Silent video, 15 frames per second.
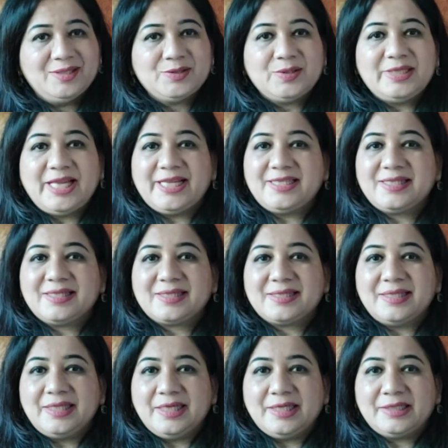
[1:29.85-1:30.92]
So let's
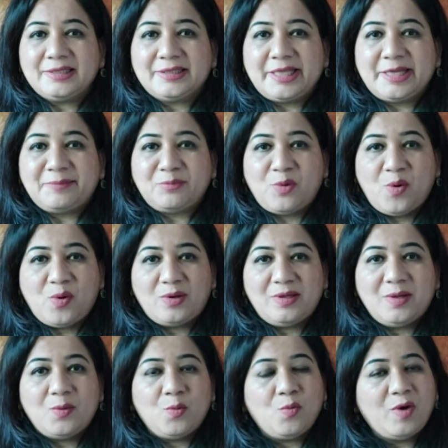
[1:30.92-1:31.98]
learn them all
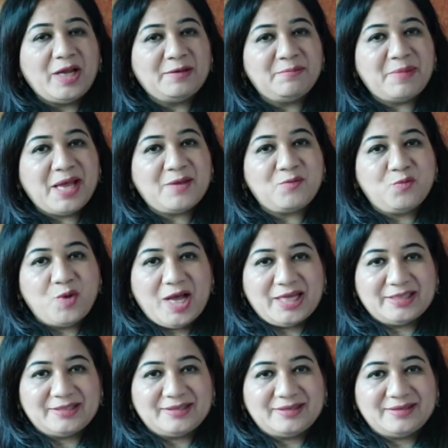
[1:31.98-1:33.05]
one by one.